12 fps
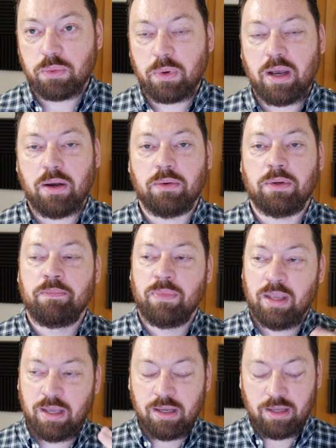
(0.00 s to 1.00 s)
around,
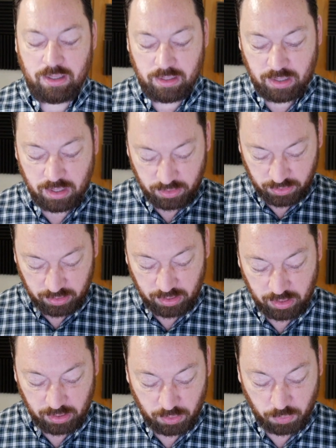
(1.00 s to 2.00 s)

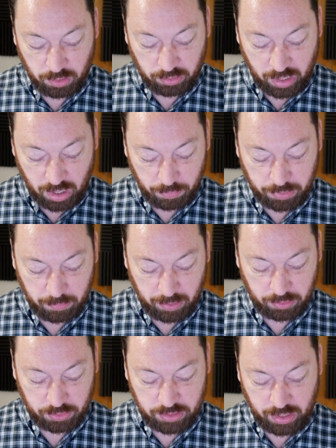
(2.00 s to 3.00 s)
it will help them
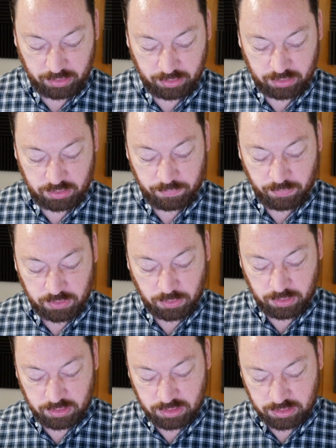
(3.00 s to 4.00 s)
understand this.
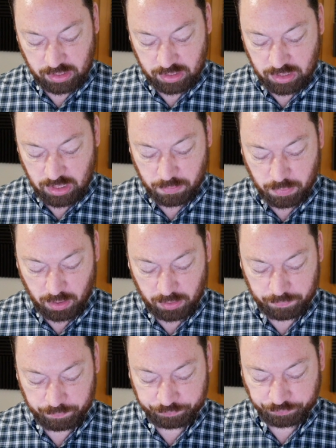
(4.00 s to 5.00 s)
So this is a key
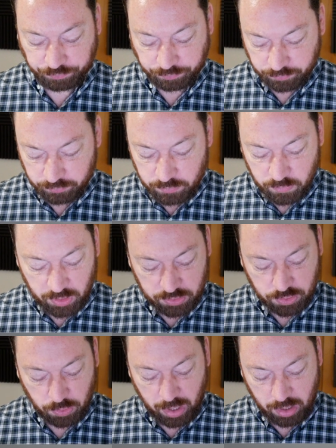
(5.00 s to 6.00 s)
part.
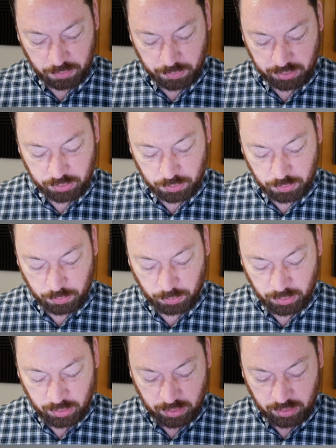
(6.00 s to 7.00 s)
So how do we
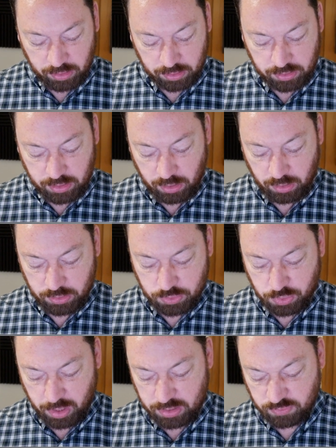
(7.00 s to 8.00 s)
do this
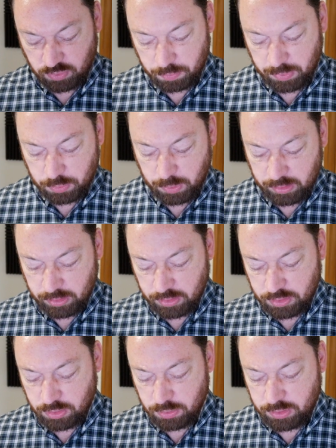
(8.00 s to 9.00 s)
knowledge transfer between
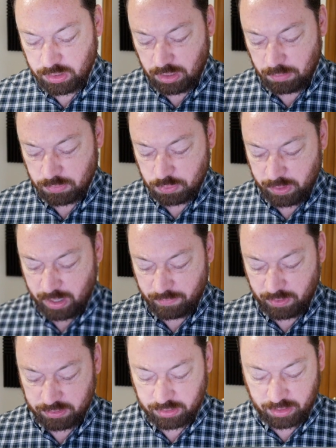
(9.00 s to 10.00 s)
these two teams? We have
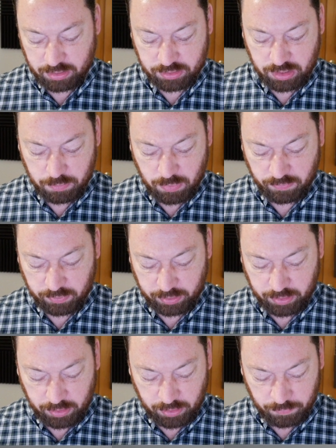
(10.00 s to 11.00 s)
our data team over
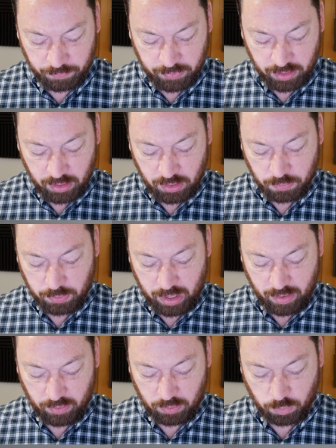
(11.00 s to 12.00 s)
here. We
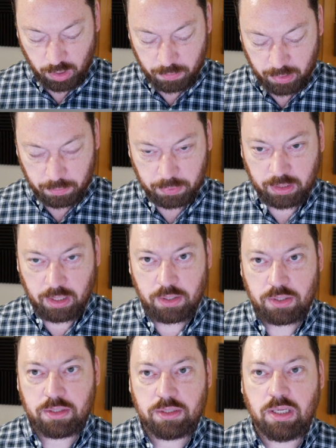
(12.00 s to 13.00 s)
have our web
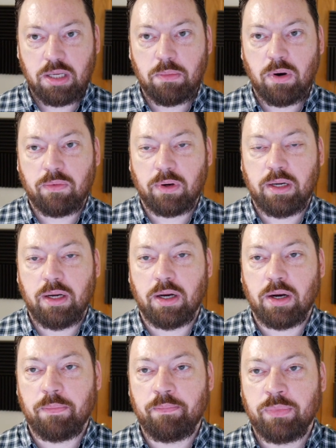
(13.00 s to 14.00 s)
application team over
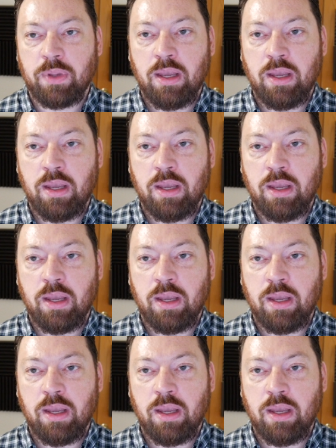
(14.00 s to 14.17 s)
here.